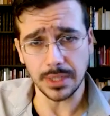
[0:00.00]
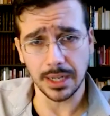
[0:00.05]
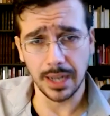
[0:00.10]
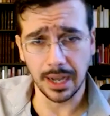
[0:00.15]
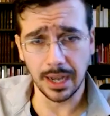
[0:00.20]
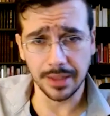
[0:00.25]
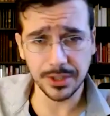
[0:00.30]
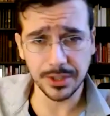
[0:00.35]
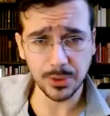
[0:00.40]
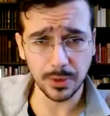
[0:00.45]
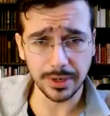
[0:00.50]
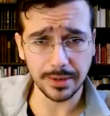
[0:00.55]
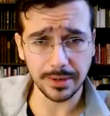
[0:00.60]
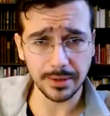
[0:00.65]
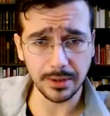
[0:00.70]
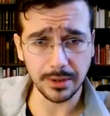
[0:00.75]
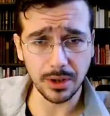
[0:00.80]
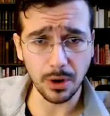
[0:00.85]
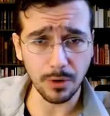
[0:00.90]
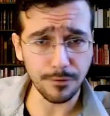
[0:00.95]
This would
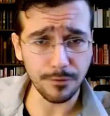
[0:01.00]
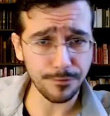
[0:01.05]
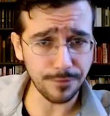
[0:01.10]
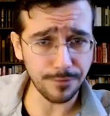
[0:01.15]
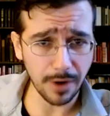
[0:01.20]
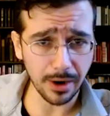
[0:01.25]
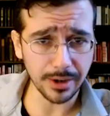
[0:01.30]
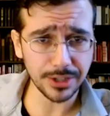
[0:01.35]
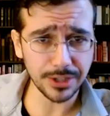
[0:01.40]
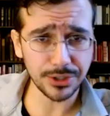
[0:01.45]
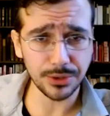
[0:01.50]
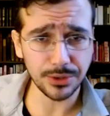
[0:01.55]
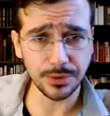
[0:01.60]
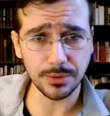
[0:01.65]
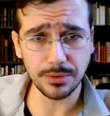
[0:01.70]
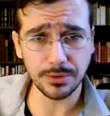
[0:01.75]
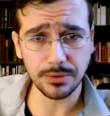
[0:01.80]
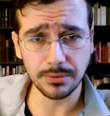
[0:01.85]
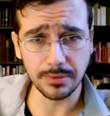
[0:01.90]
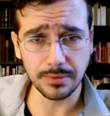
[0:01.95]
go far
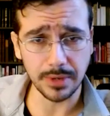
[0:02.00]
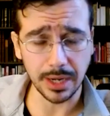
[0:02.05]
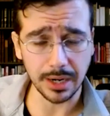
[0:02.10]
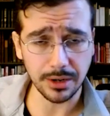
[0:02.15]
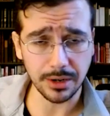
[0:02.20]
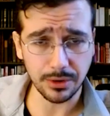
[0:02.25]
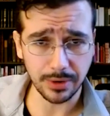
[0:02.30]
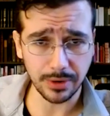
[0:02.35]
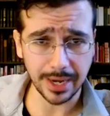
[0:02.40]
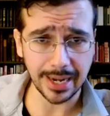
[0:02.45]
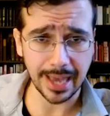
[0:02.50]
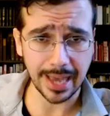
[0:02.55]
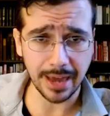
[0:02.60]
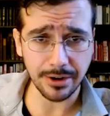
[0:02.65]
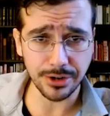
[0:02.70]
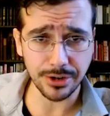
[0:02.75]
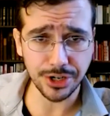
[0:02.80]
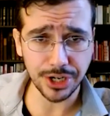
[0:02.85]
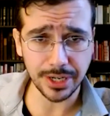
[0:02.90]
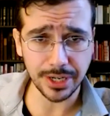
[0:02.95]
to create
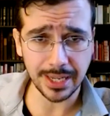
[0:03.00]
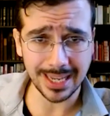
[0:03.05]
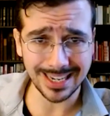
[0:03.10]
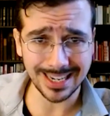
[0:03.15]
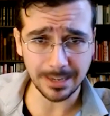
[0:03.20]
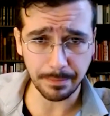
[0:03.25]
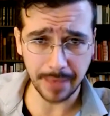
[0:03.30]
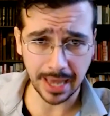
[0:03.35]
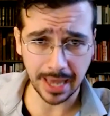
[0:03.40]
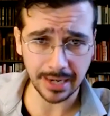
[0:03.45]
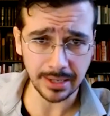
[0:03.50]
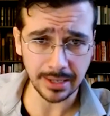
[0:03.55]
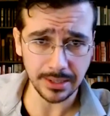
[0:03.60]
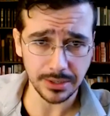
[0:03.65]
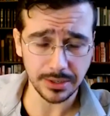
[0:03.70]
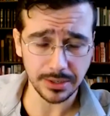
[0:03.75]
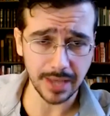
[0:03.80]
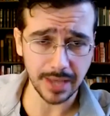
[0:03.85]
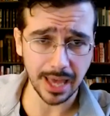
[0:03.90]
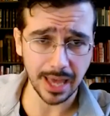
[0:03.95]
energy
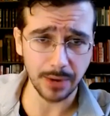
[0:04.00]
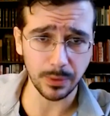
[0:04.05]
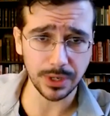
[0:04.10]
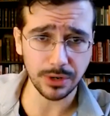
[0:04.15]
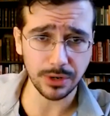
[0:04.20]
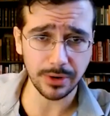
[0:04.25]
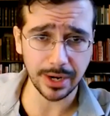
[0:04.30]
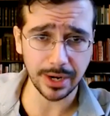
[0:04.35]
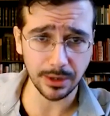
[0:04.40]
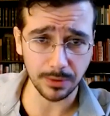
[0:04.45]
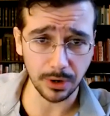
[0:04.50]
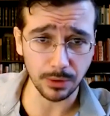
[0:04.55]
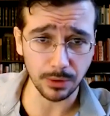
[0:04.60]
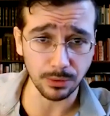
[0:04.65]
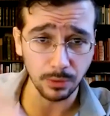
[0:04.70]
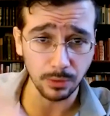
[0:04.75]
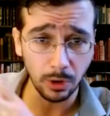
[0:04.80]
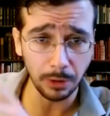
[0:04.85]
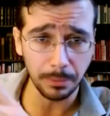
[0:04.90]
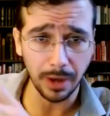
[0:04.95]
independence, and it would create a
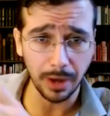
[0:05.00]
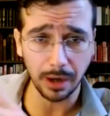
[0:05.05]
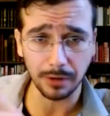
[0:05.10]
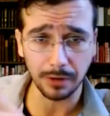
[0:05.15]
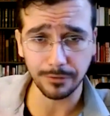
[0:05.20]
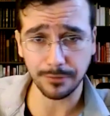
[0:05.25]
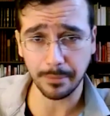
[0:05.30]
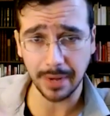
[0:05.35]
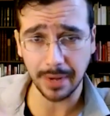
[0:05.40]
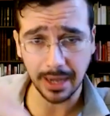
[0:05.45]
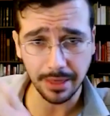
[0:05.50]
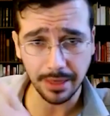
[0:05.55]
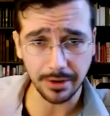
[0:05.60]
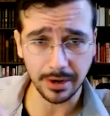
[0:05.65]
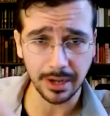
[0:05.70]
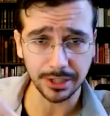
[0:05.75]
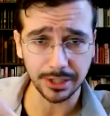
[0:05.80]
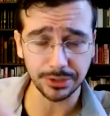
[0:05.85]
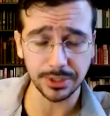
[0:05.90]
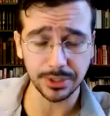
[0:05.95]
role model for many other
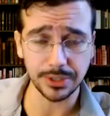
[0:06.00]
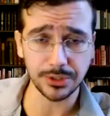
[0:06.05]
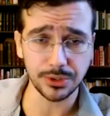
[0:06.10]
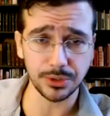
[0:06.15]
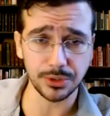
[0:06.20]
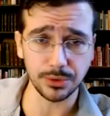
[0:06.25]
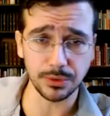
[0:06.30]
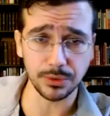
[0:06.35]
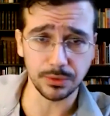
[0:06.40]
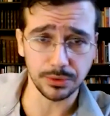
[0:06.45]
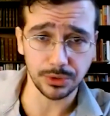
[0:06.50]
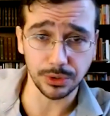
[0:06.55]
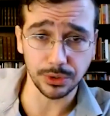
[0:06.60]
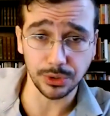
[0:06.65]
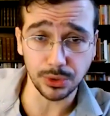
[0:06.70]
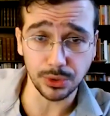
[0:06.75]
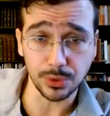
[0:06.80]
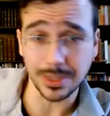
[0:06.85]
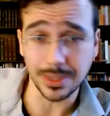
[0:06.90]
countries to do the